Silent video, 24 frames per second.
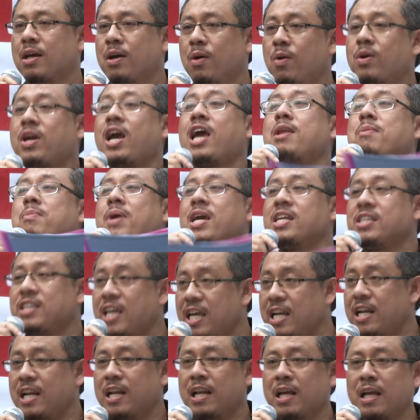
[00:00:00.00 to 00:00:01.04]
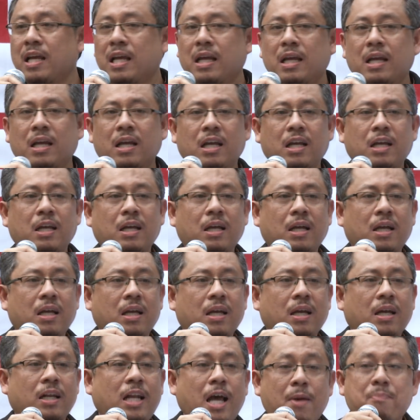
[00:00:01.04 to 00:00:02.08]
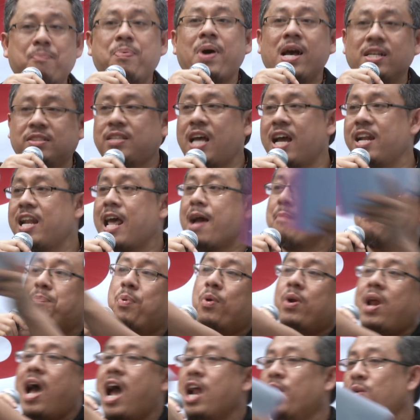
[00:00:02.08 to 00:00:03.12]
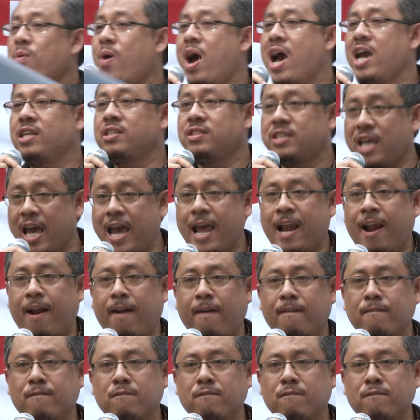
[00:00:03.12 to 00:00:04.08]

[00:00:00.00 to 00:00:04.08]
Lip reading: Who can imagine? The person that put Anwar in jail.